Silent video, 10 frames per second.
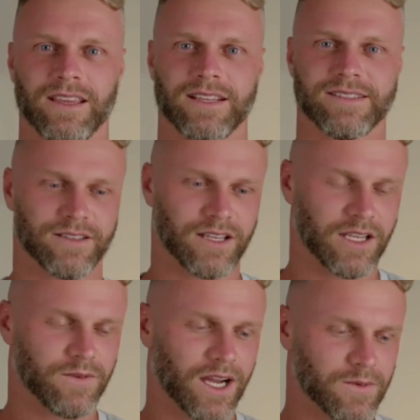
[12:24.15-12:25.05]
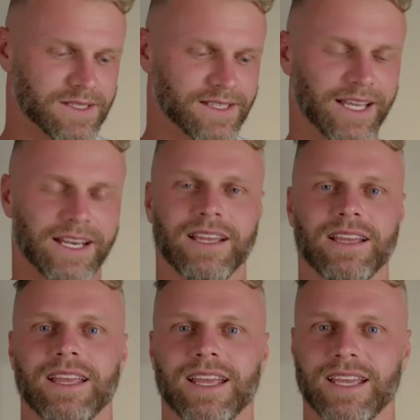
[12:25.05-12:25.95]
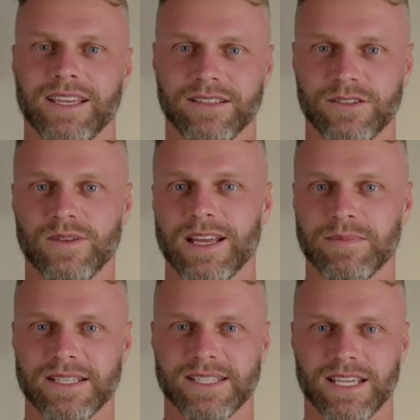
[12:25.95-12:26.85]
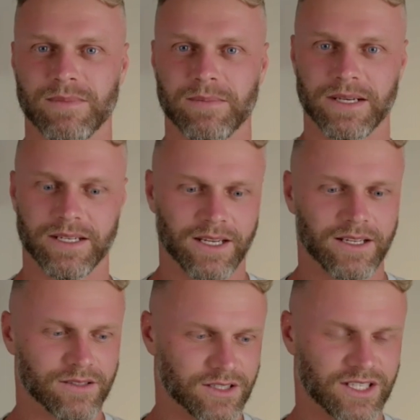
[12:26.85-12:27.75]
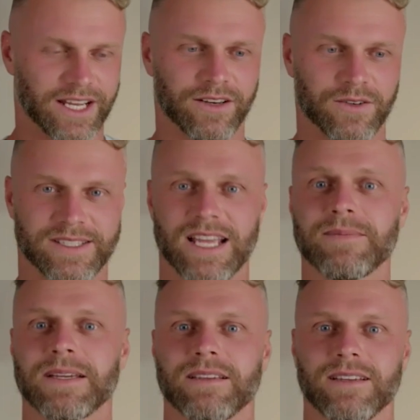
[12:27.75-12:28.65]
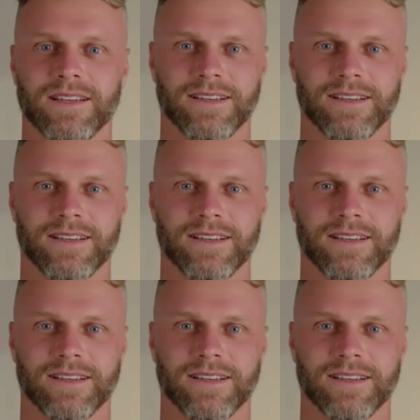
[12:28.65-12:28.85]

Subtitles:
And so if I was getting a new admin team member to shadow Sammy,